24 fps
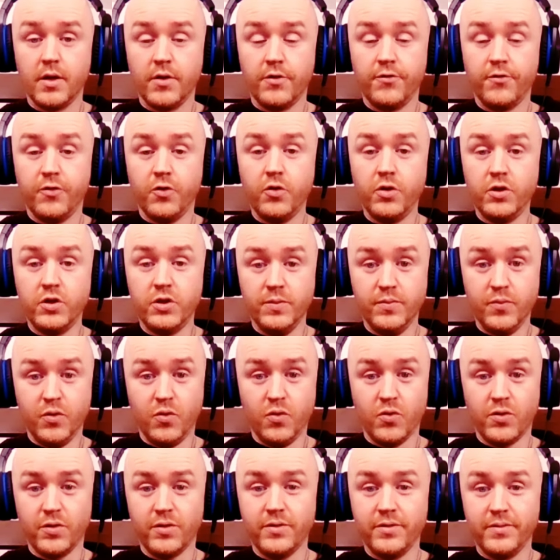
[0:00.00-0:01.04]
Fun is
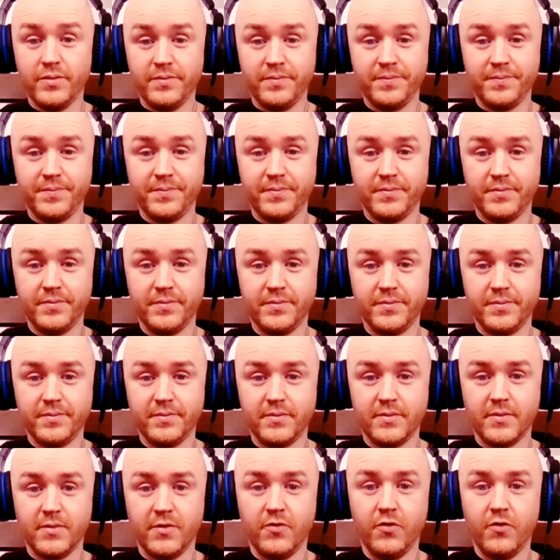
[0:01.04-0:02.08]
important.
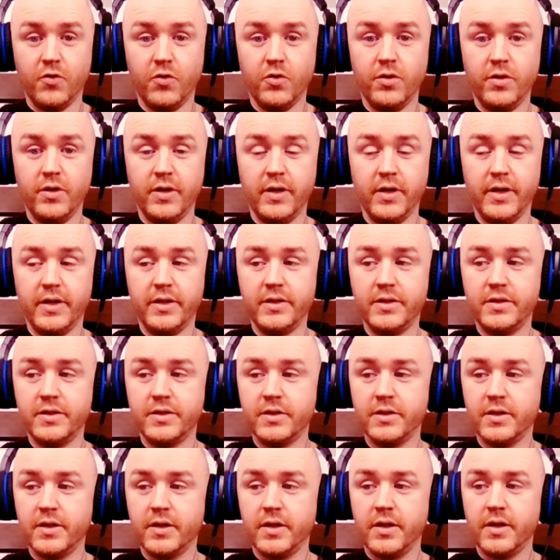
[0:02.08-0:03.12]
Fun
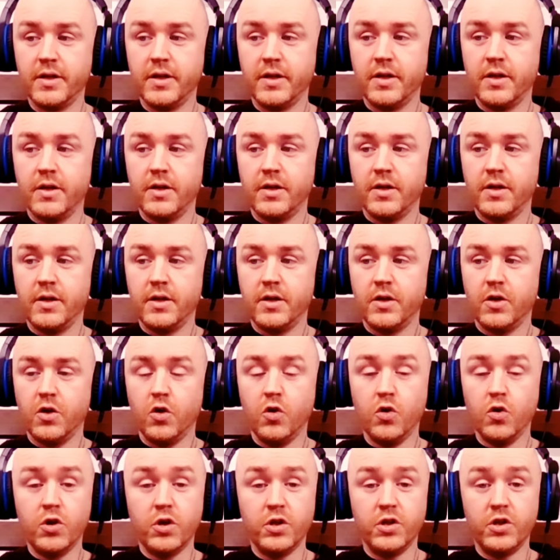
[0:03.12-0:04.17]
is
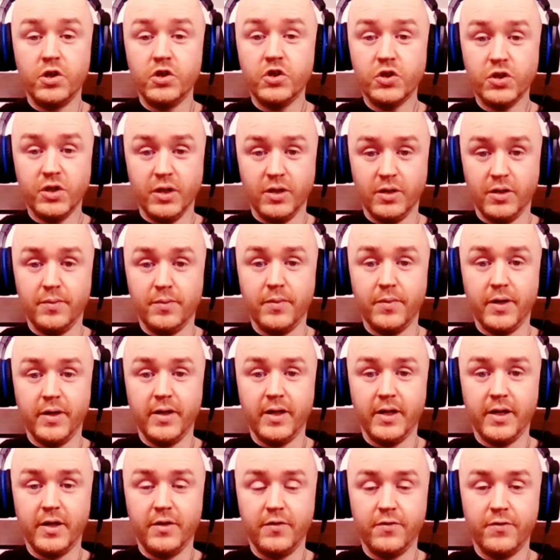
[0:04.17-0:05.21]
unconditional in my
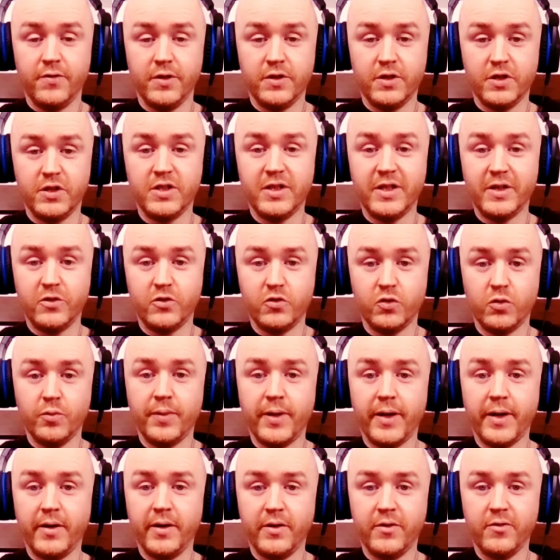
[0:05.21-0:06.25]
life. It's a central
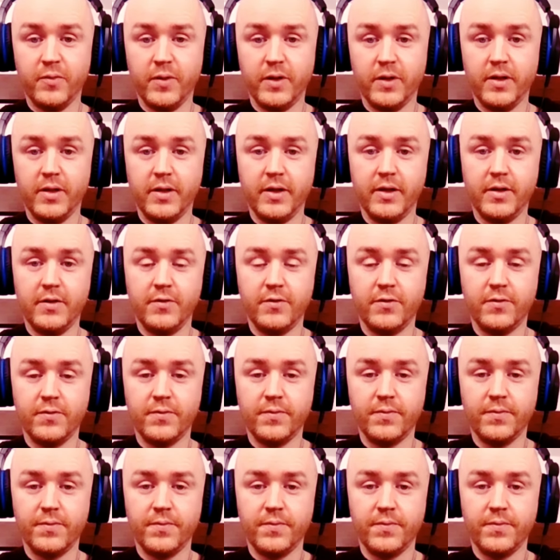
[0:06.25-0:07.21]
part of my life.